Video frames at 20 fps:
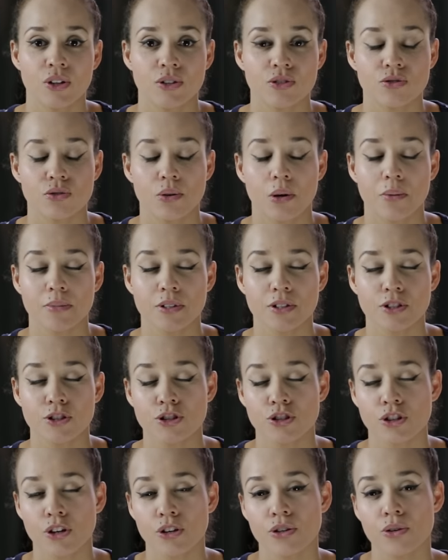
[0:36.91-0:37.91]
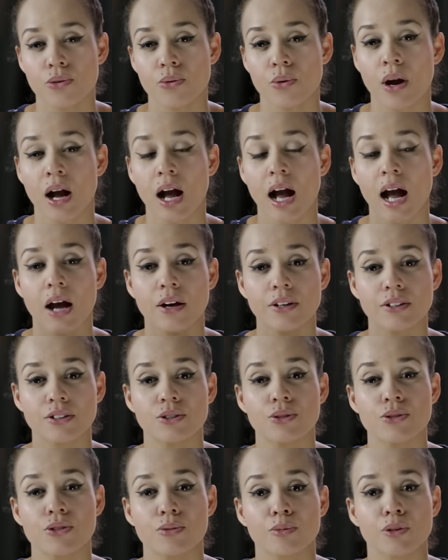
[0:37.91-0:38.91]
So I'm going to show you how to
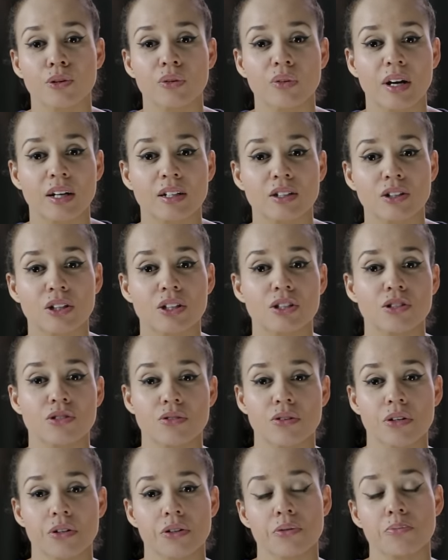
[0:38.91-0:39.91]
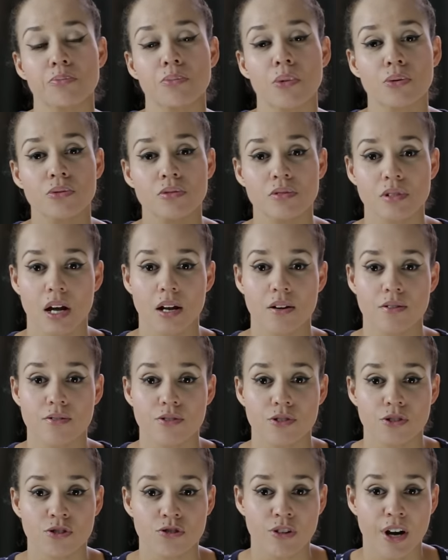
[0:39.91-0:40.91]
do them correctly so you get the most out
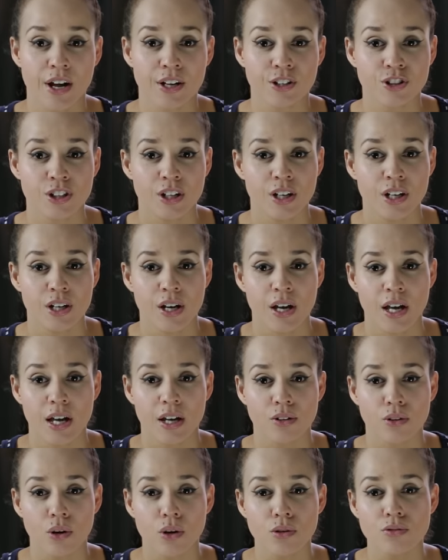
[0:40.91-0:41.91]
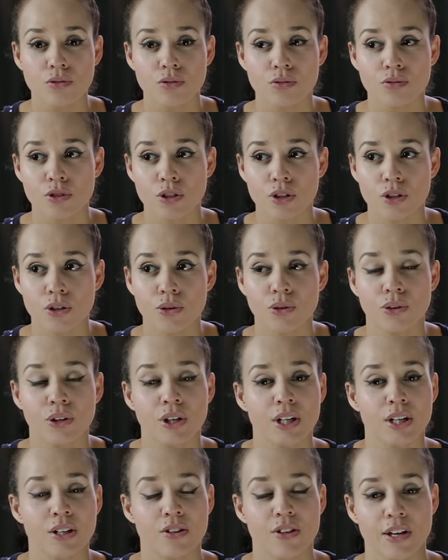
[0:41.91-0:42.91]
of the stretch and also too
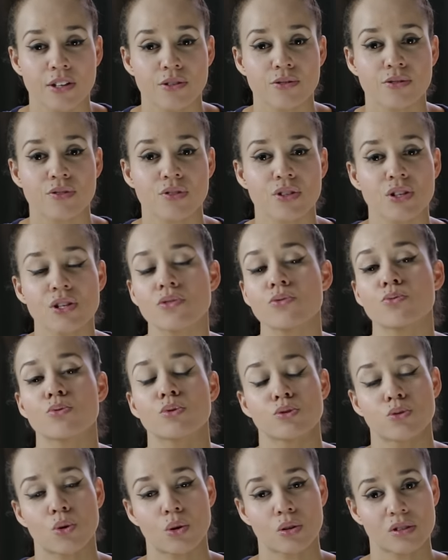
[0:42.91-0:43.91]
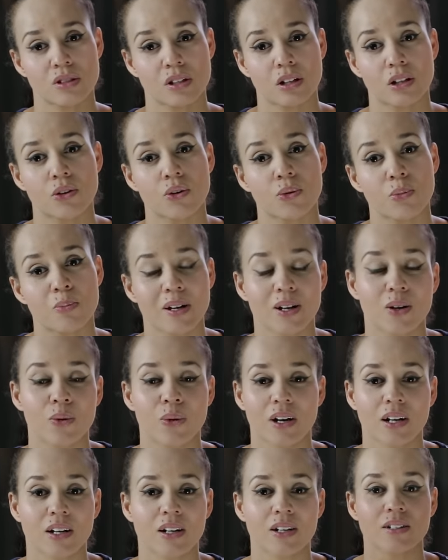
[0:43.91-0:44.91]
that you see results a little bit
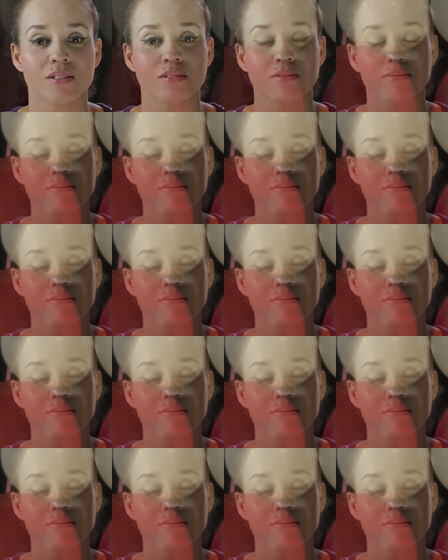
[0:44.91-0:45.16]
quicker.